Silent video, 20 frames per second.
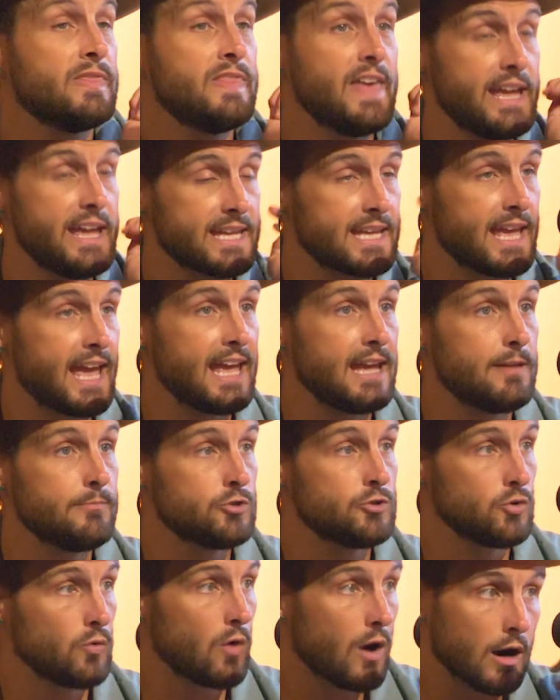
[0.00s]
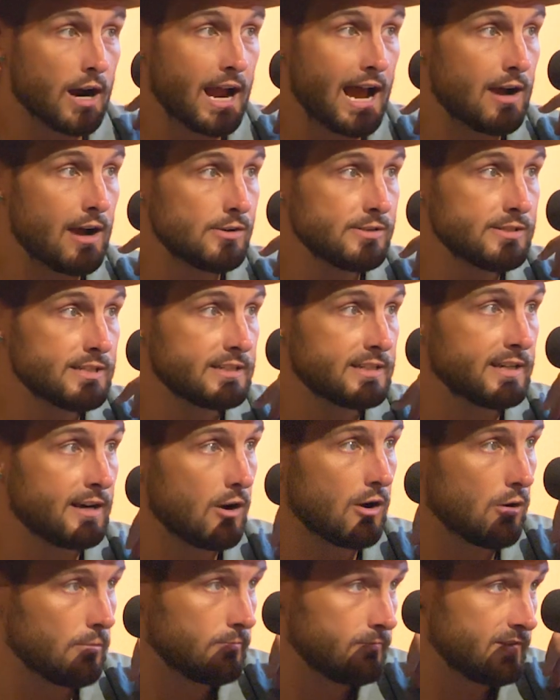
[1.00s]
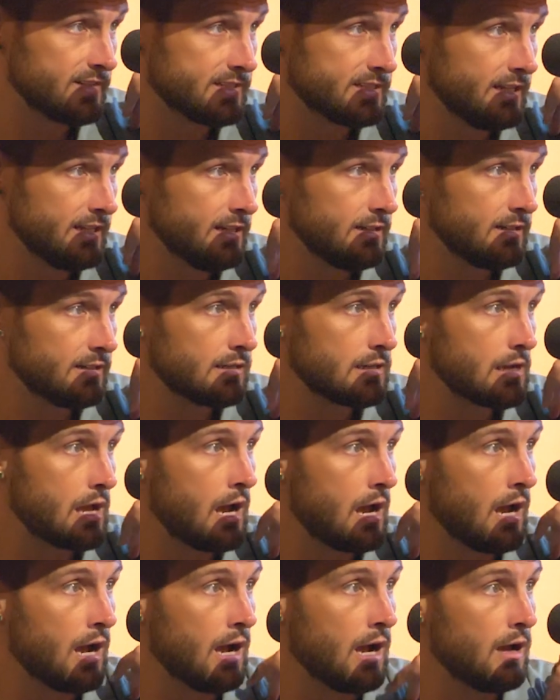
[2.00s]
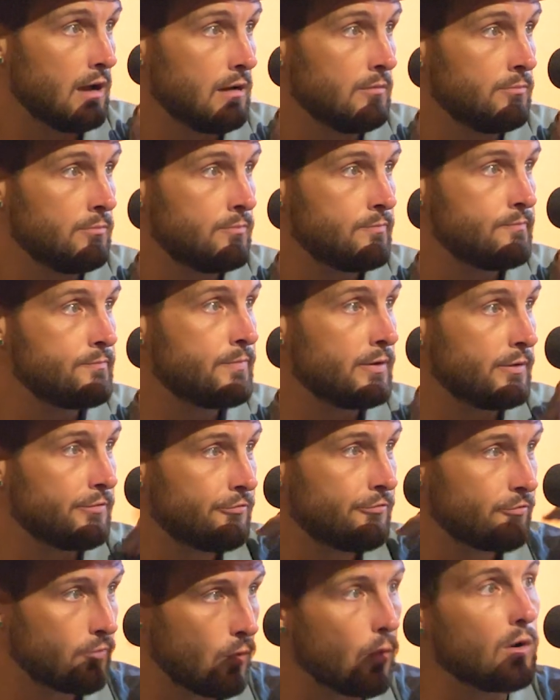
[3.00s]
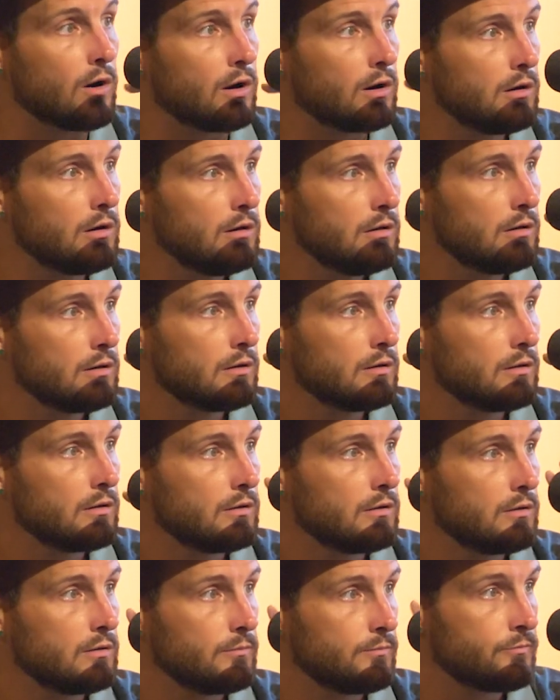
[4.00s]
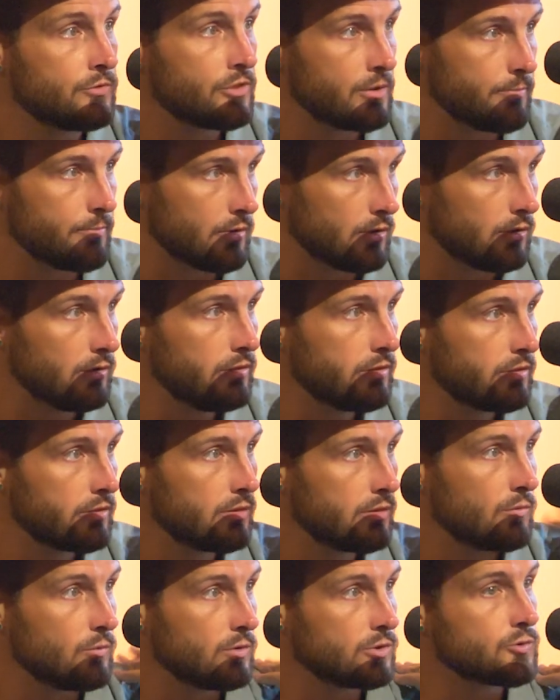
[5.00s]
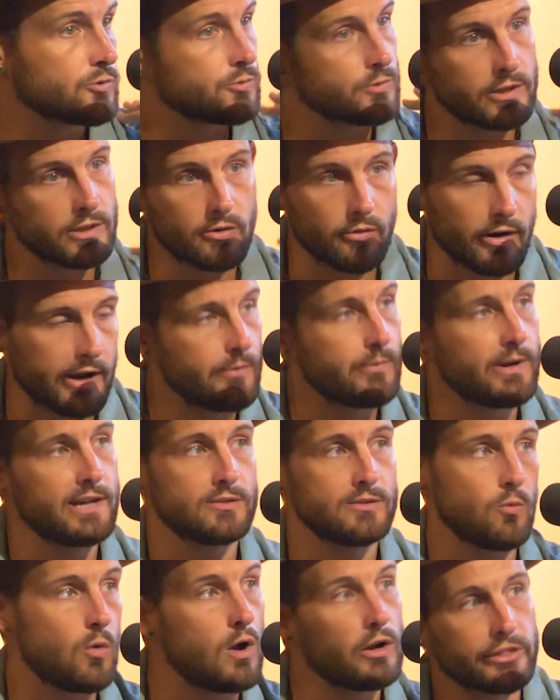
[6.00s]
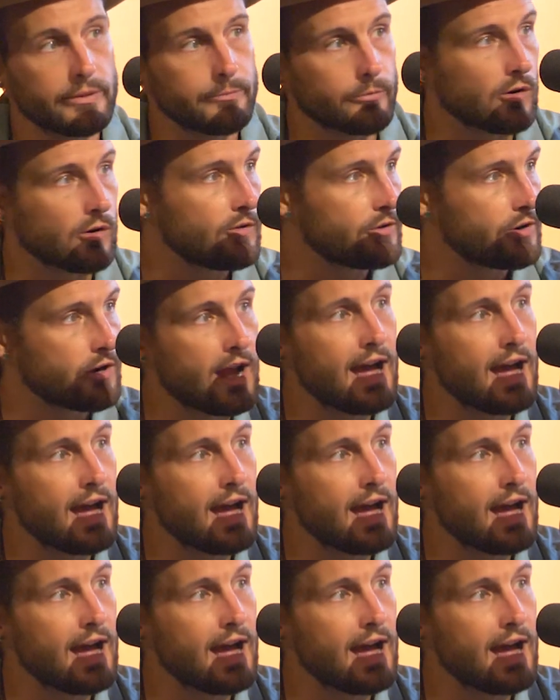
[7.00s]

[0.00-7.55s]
They came to our house and did a home visit before the birth, which was really great. We got to walk them around our